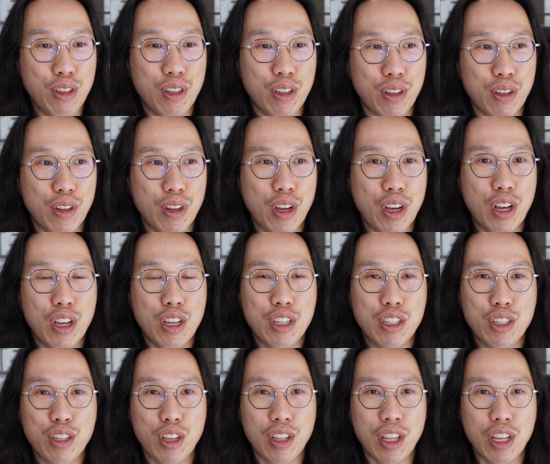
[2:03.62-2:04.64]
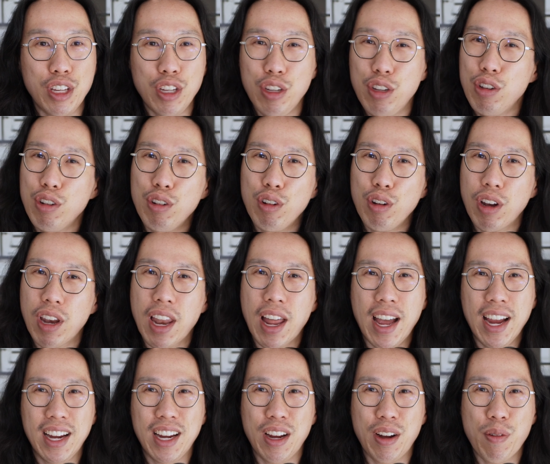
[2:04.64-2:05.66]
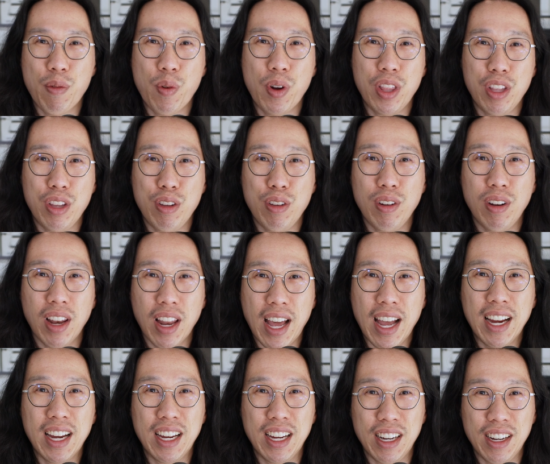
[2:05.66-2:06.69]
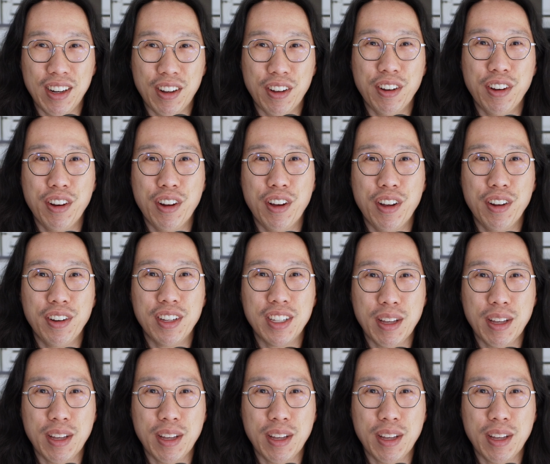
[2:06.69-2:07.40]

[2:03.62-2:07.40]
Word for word: you so that you like it, whether you like it or not.